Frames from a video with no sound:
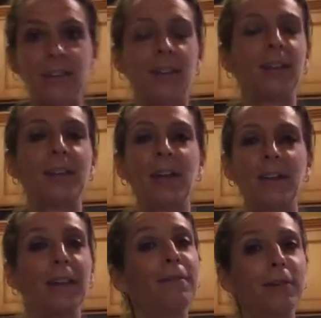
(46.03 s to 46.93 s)
in here on how
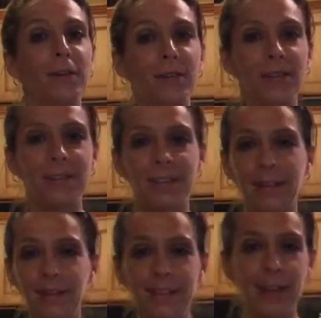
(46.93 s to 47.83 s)
to live your healthiest
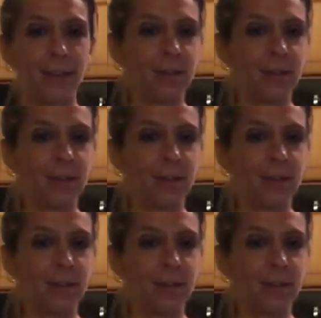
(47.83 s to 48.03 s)
lifestyle.